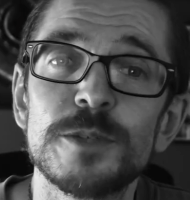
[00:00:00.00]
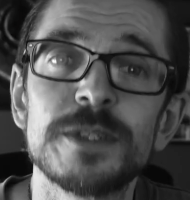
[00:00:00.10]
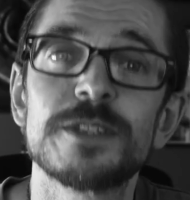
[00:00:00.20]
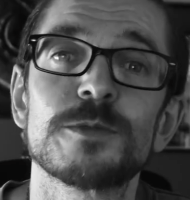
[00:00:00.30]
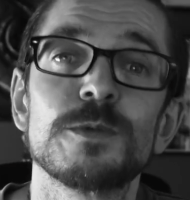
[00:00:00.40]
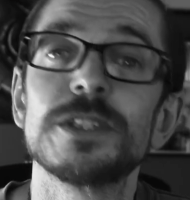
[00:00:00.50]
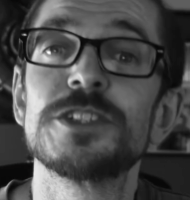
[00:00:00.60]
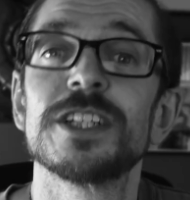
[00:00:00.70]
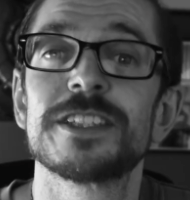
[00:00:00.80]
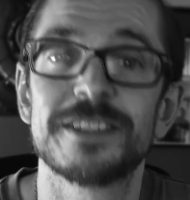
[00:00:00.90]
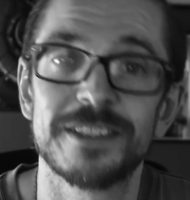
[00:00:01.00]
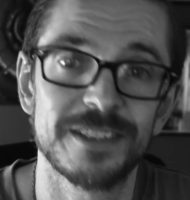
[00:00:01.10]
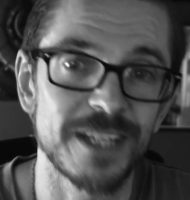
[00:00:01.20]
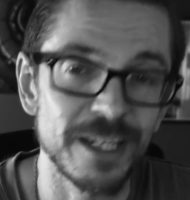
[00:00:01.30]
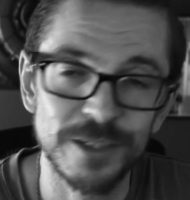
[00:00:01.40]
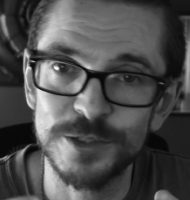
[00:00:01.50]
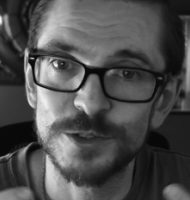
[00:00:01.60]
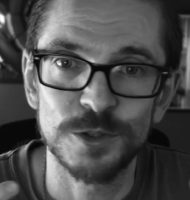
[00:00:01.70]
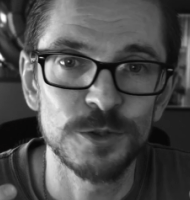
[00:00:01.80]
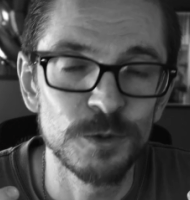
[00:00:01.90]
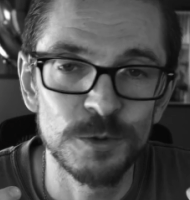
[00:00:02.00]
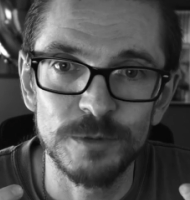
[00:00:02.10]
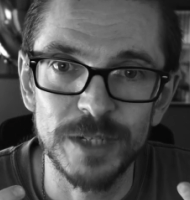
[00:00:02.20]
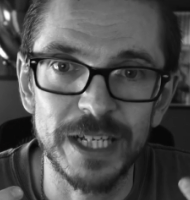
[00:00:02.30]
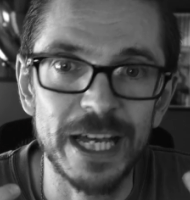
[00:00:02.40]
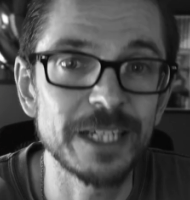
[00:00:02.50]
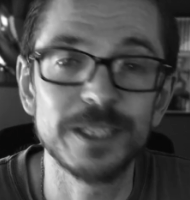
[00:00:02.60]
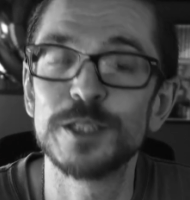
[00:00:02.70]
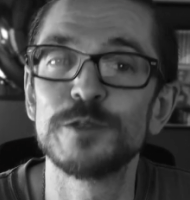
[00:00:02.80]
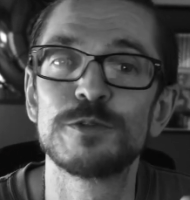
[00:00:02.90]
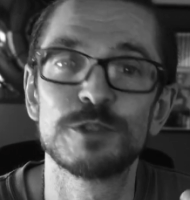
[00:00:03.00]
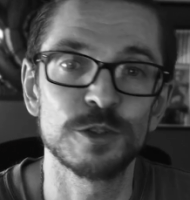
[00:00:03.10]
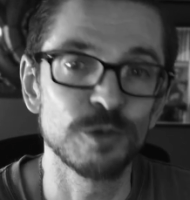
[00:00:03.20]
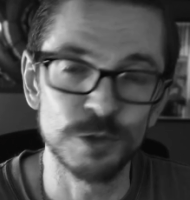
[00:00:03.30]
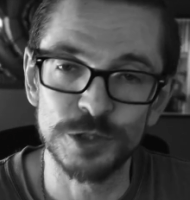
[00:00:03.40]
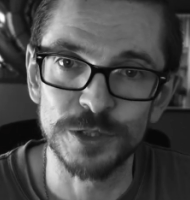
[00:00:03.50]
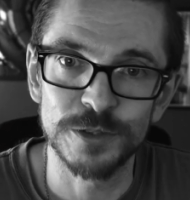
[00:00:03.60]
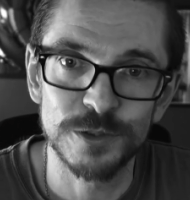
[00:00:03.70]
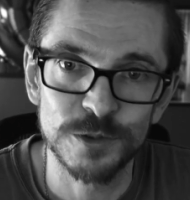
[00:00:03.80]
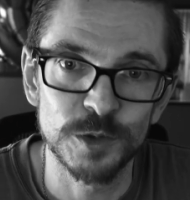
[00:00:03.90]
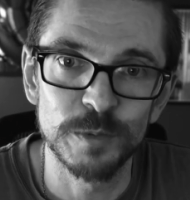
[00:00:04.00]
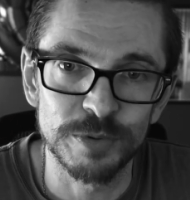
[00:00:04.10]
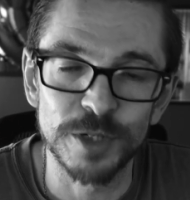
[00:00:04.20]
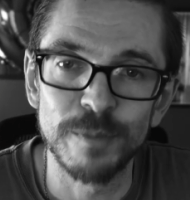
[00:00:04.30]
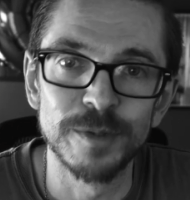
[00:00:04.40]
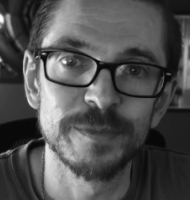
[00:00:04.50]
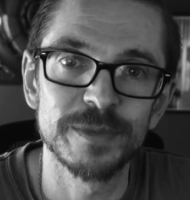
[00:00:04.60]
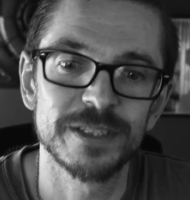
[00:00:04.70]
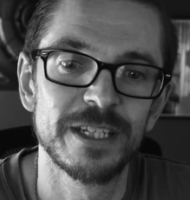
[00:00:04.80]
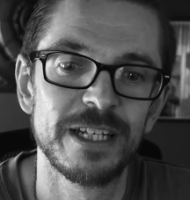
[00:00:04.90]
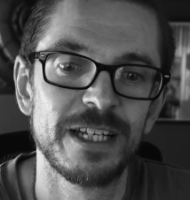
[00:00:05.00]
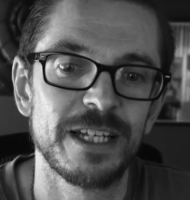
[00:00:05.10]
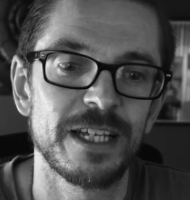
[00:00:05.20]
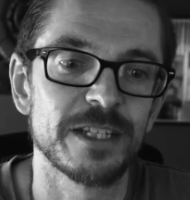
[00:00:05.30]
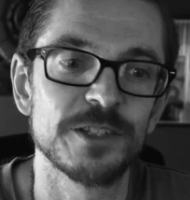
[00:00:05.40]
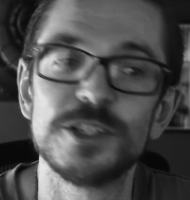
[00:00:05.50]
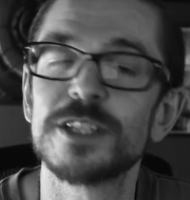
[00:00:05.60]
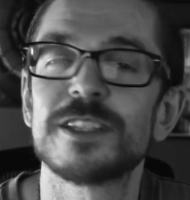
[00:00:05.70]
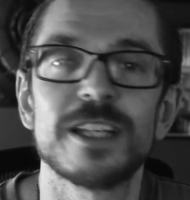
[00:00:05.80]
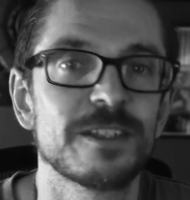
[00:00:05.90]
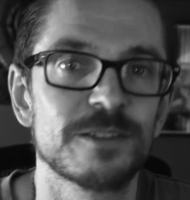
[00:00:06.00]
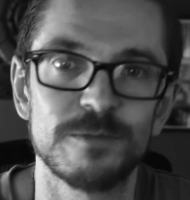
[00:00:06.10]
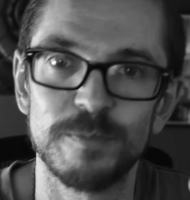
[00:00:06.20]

humans will just tend to additive solutions to problems just as